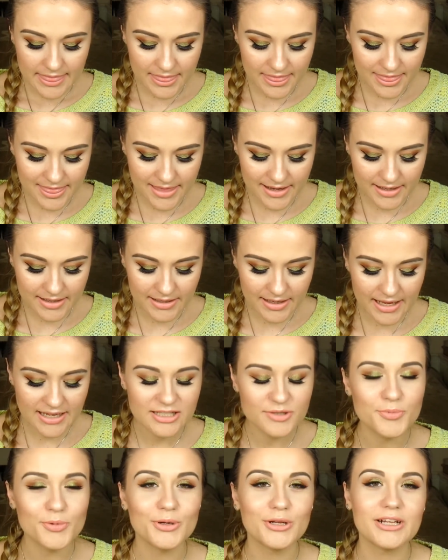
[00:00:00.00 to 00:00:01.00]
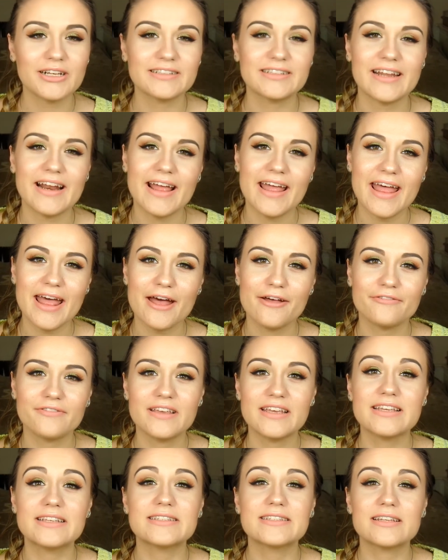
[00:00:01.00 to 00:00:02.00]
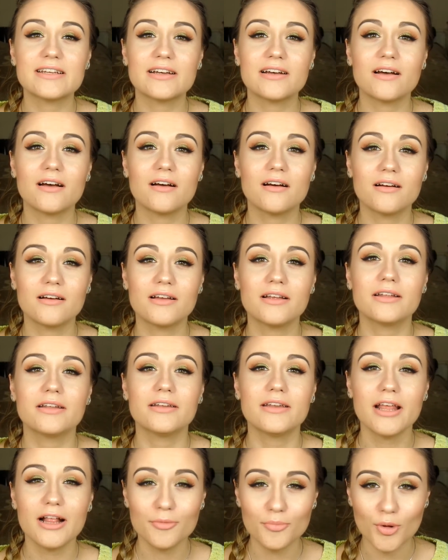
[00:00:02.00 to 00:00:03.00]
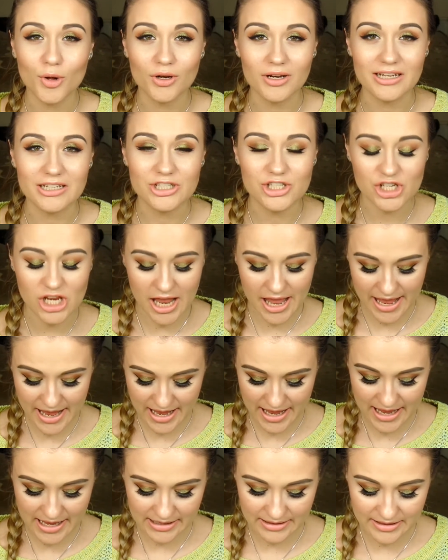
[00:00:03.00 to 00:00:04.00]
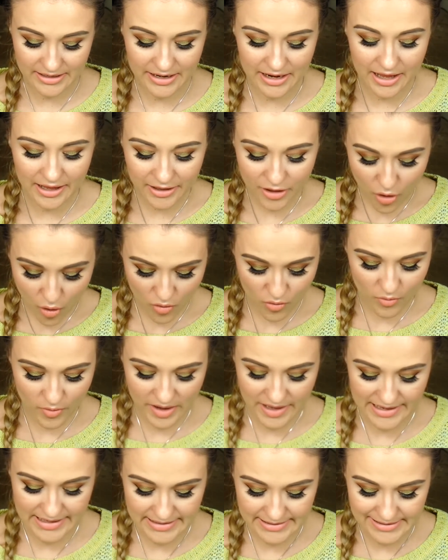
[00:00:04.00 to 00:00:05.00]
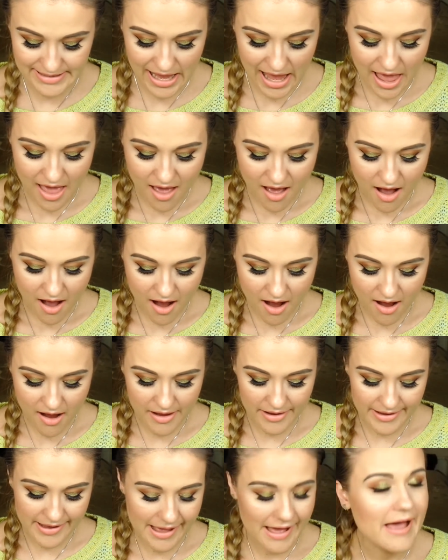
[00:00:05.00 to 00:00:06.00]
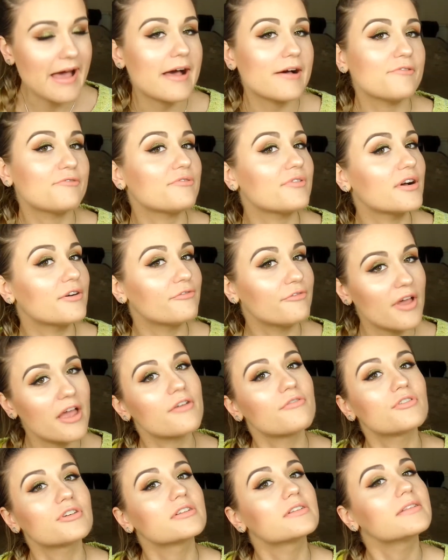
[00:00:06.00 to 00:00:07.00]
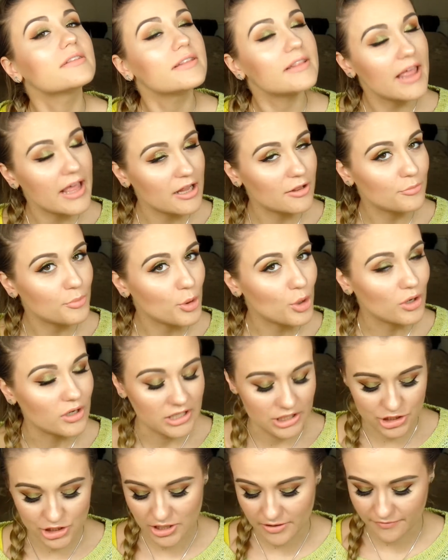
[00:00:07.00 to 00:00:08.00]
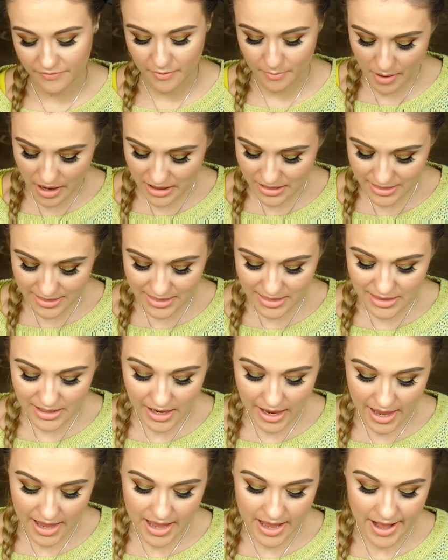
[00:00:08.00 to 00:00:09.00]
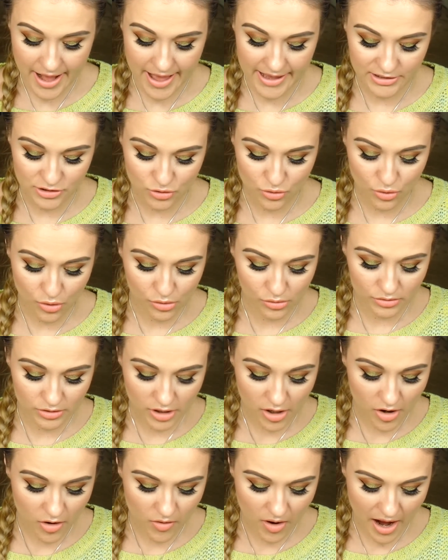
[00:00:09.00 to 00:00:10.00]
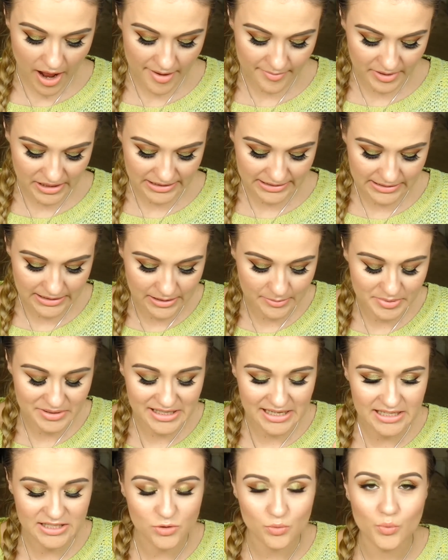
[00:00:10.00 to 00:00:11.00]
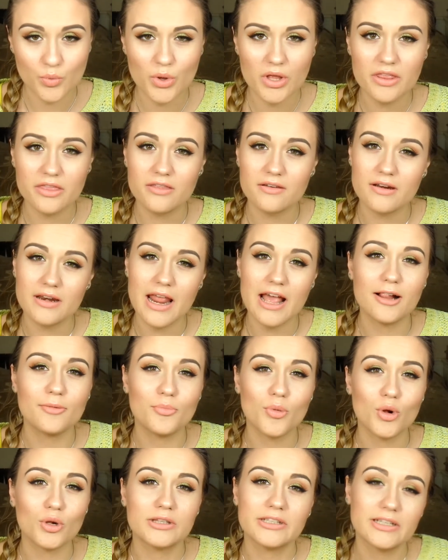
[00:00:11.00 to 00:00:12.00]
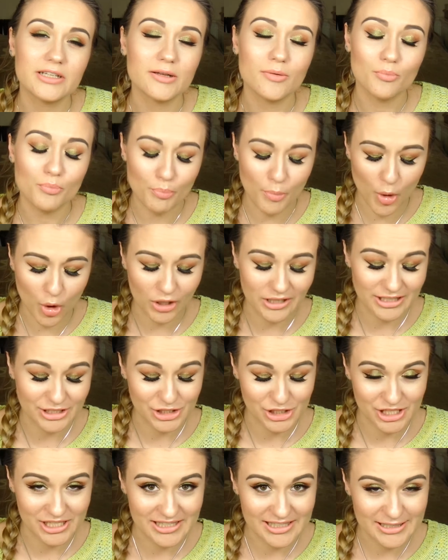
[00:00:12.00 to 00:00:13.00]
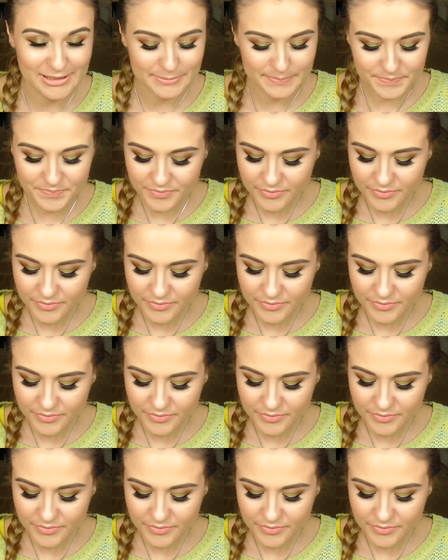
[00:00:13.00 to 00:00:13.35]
The next product that I have is nail polish, and like always I have a favorite nail polish of the month. As you all know, I'm a little obsessed with nail polishes,